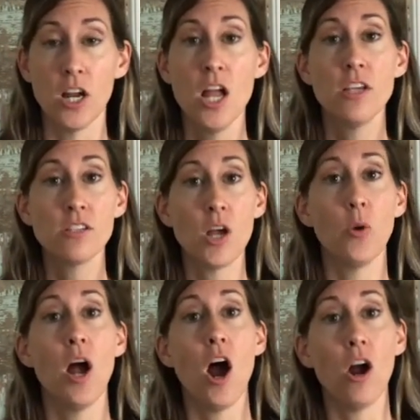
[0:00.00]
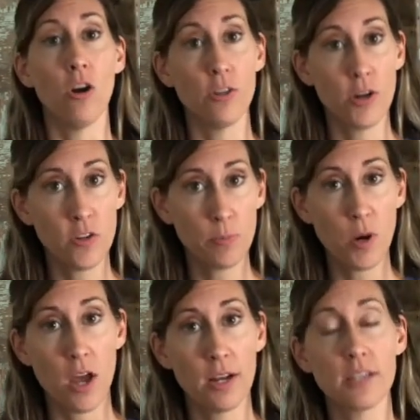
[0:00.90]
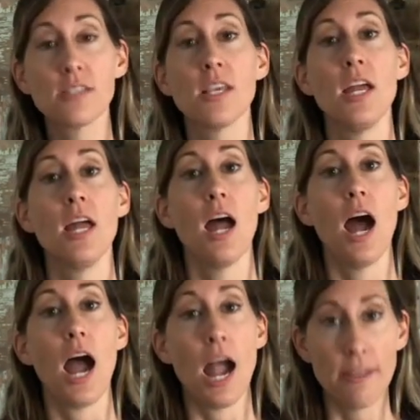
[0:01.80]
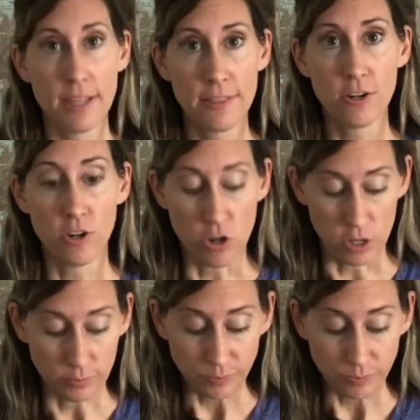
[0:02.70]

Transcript: So, are there other products? I think there are.